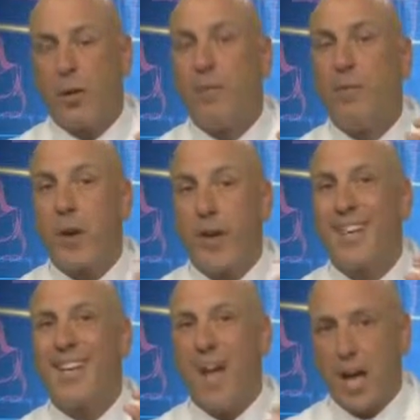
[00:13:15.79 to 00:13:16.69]
a very
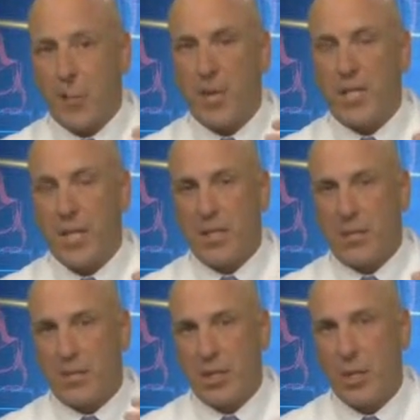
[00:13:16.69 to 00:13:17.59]

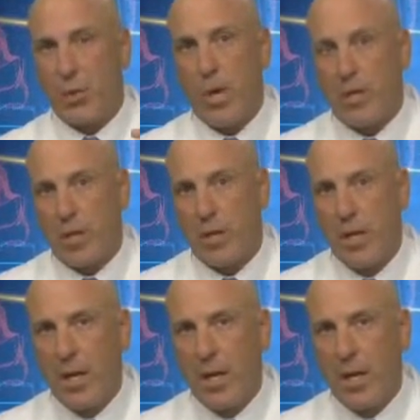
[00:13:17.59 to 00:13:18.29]
non-retentive situation.